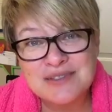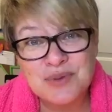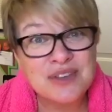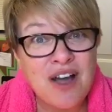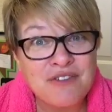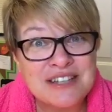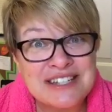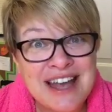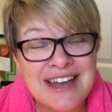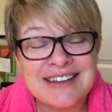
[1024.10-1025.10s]
with Coffee
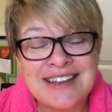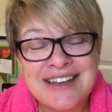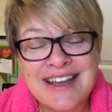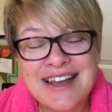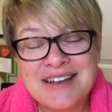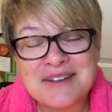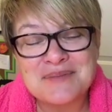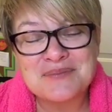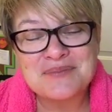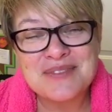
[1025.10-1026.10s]
Chat,
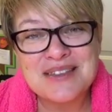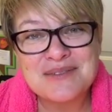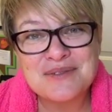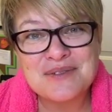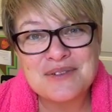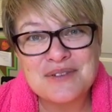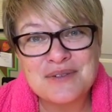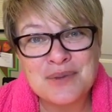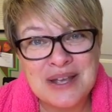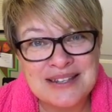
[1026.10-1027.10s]
um,
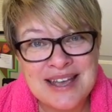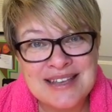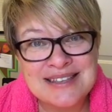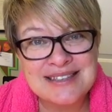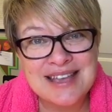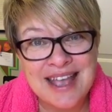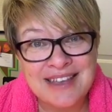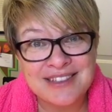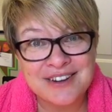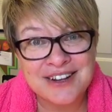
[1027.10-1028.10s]
weekdays,
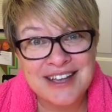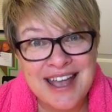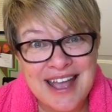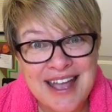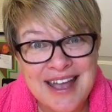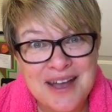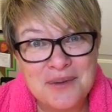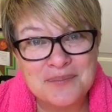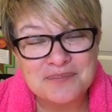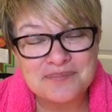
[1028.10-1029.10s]
8.30 a.m.